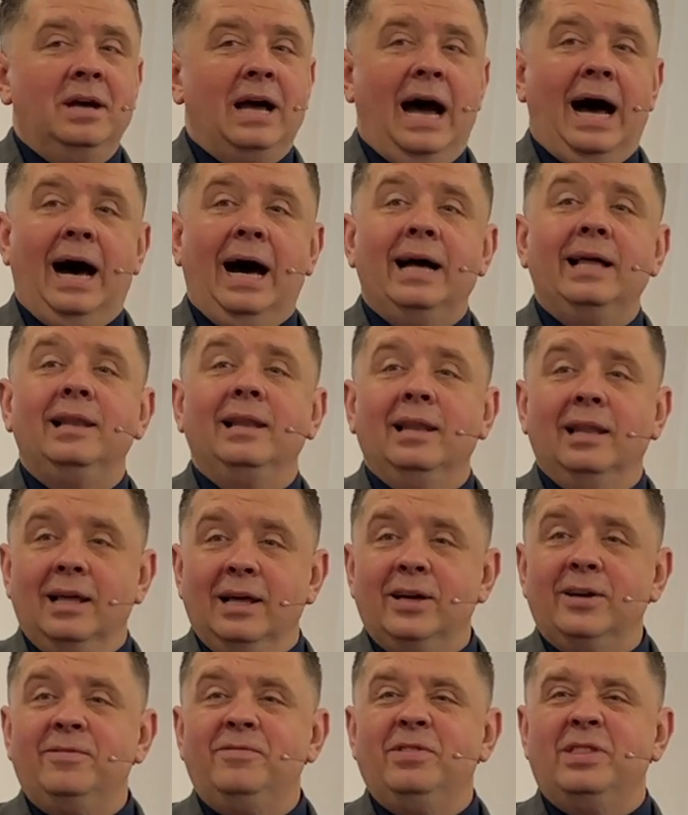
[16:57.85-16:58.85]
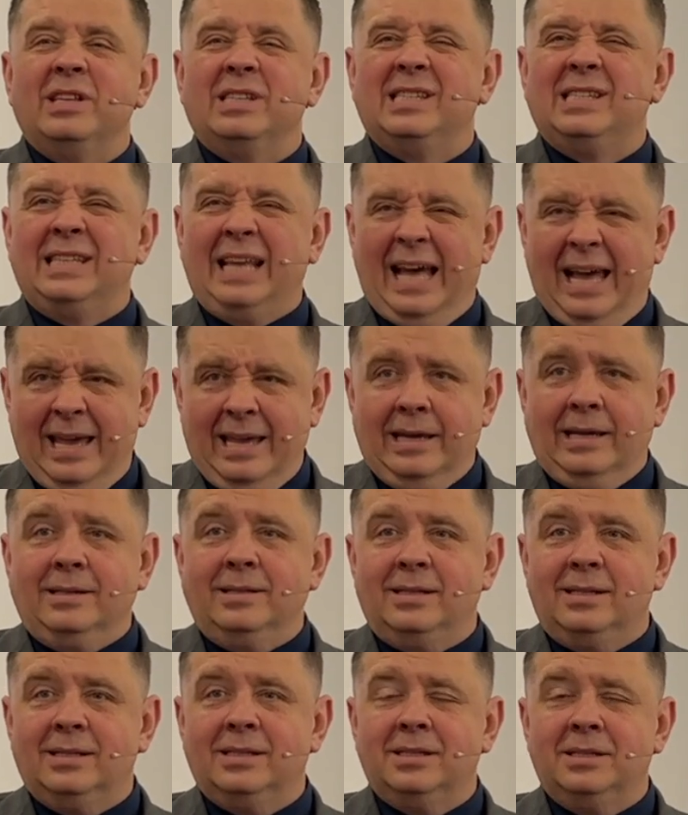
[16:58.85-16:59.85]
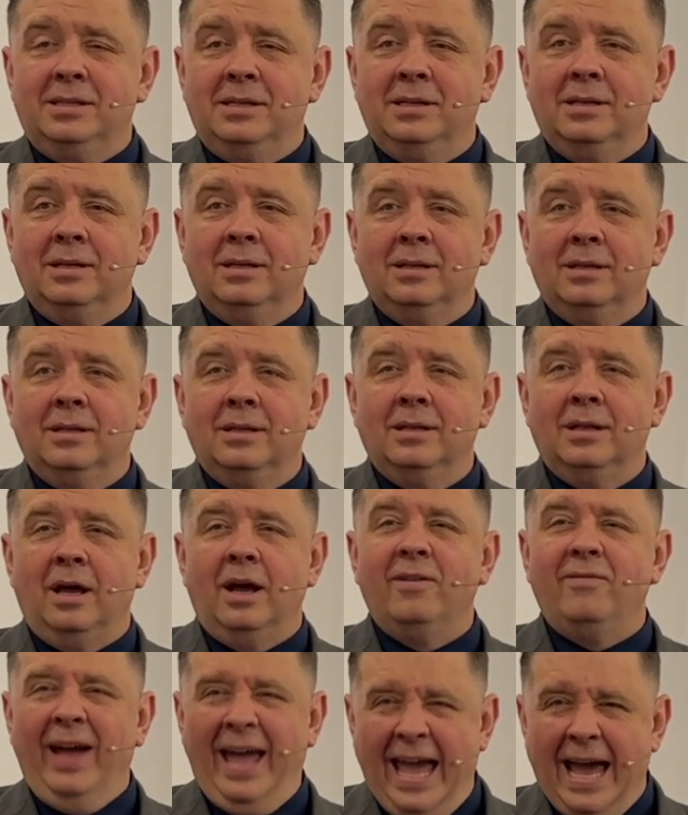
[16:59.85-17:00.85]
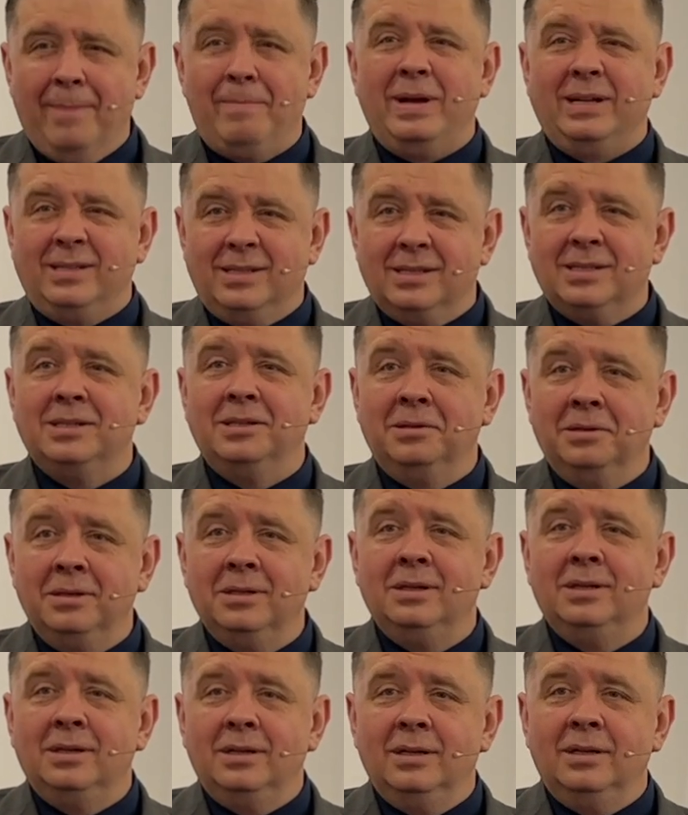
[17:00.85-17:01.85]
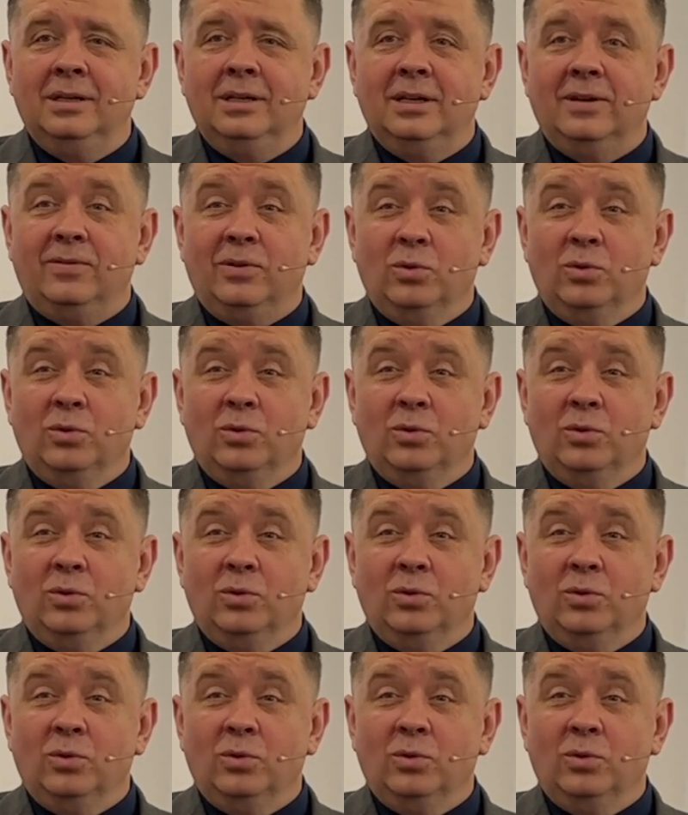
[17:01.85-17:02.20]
I love the science of habits. If